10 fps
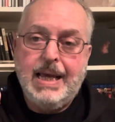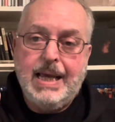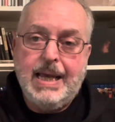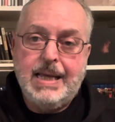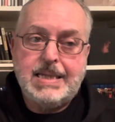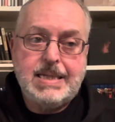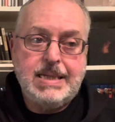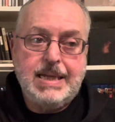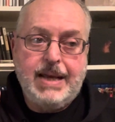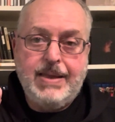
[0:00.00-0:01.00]
It's
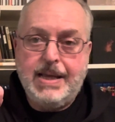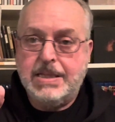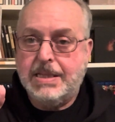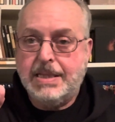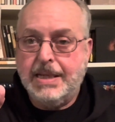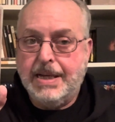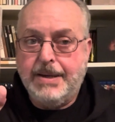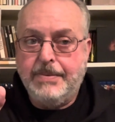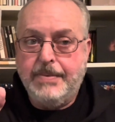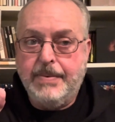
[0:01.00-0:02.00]
I think it's
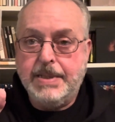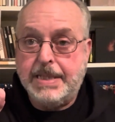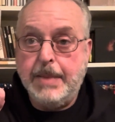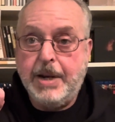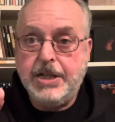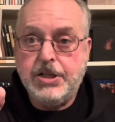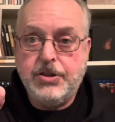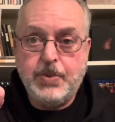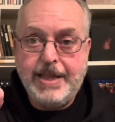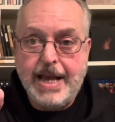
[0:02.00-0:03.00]
uh, it's limited to
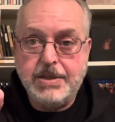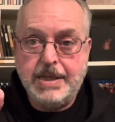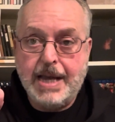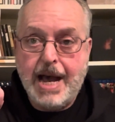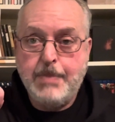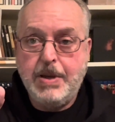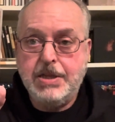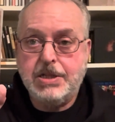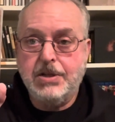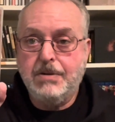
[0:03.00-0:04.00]
3,000
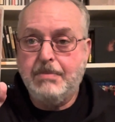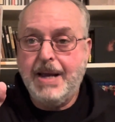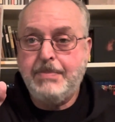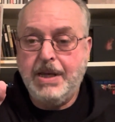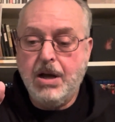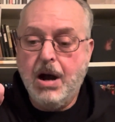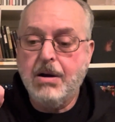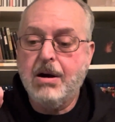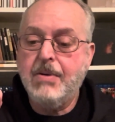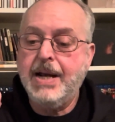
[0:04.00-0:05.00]
copies, so might be
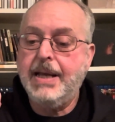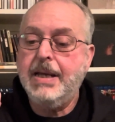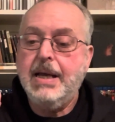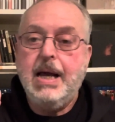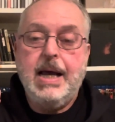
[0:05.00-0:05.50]
gone already.